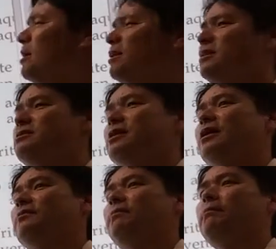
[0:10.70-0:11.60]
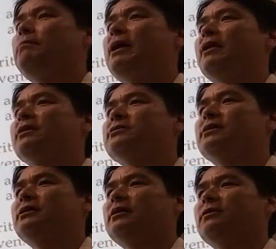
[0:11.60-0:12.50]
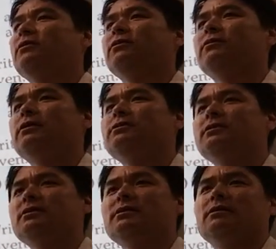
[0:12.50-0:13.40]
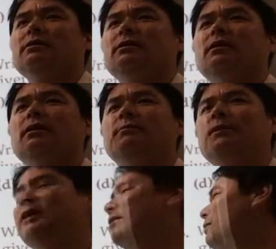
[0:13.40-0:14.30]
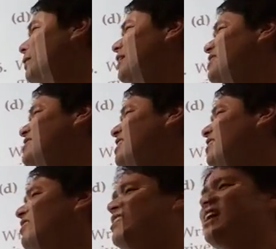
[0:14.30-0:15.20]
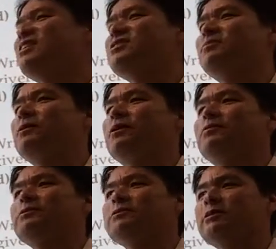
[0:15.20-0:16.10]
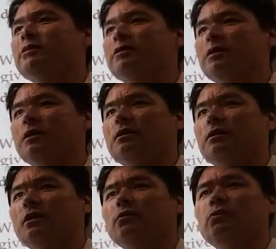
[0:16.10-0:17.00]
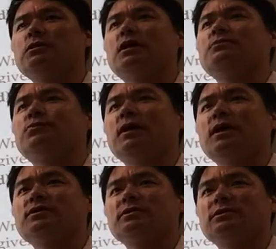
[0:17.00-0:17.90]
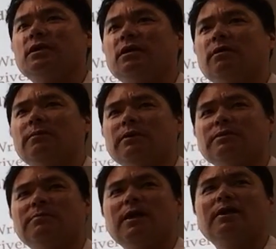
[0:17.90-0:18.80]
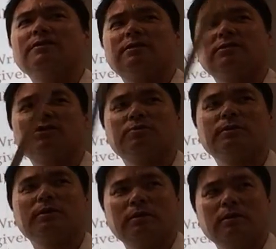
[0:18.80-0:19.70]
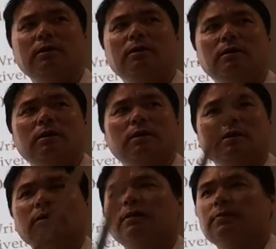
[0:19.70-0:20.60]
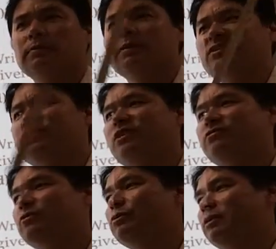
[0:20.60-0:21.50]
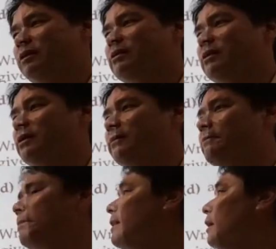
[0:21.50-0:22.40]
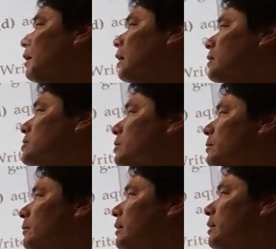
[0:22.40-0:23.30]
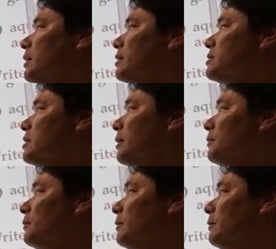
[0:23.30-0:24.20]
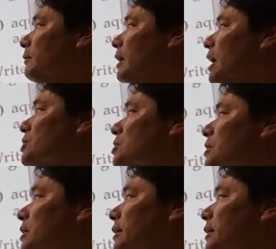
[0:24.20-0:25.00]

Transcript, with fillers: part is uh, balancing chemical equations, uh, but we're going to skip the balancing part. We're just going to look at uh, what types of reactions they are because the balancing should be pretty straightforward, I think. And so when we look at this type of re reaction